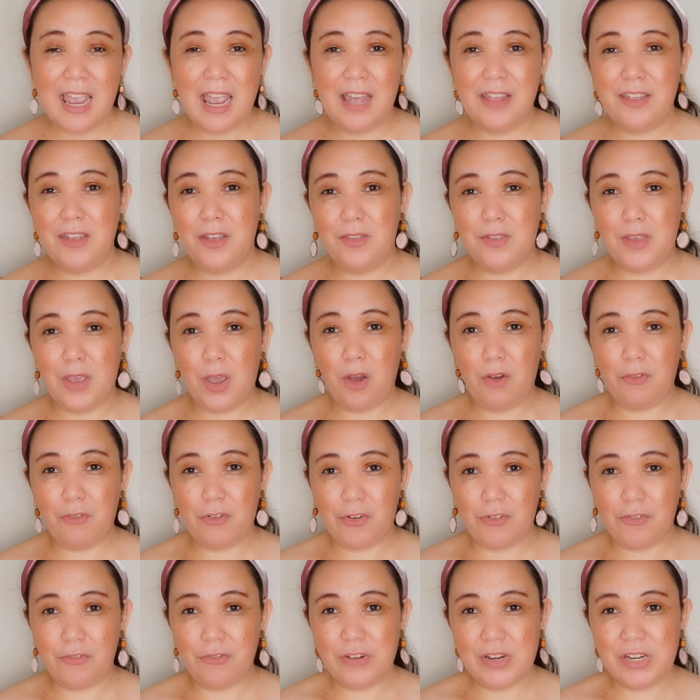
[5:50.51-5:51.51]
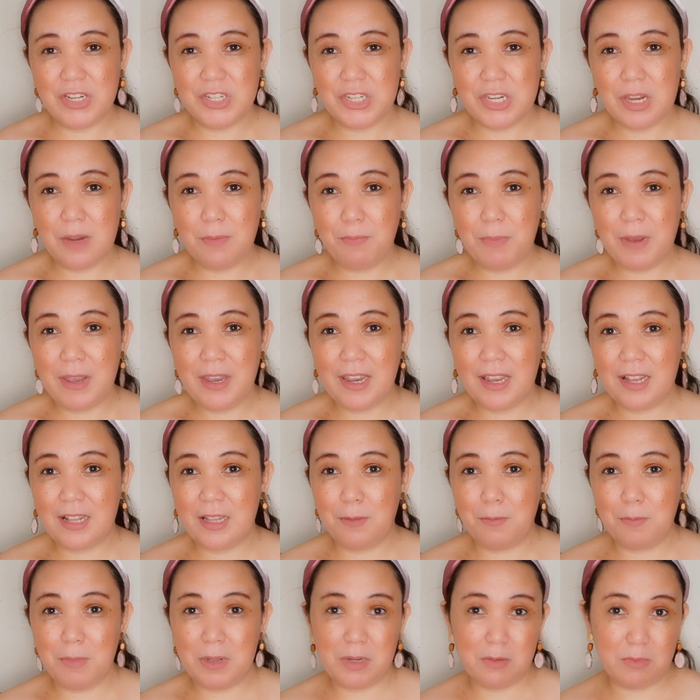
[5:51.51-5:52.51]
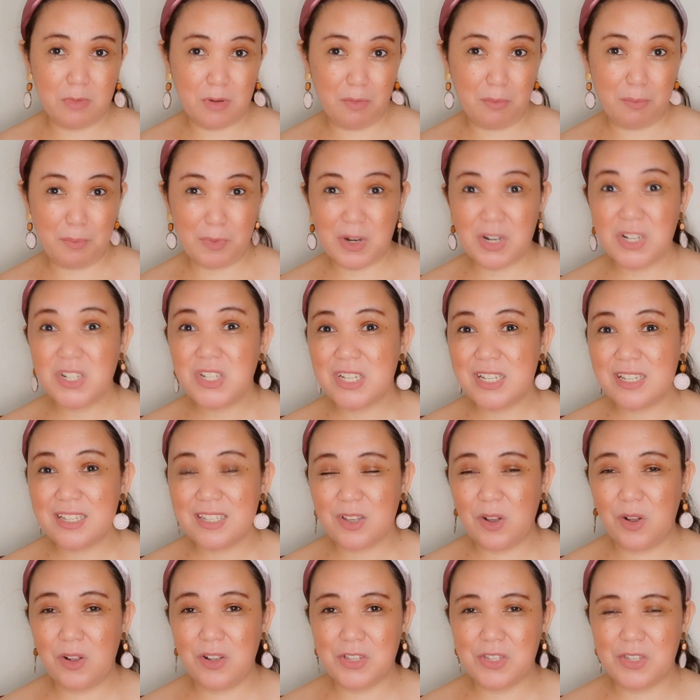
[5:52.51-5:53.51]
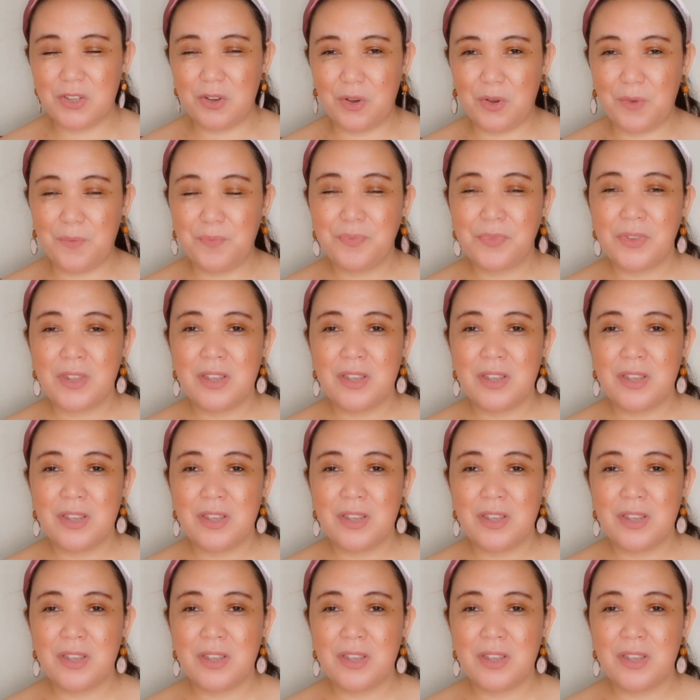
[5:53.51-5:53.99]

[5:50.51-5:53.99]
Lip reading: And then they offer free shipping at minimum purchase also.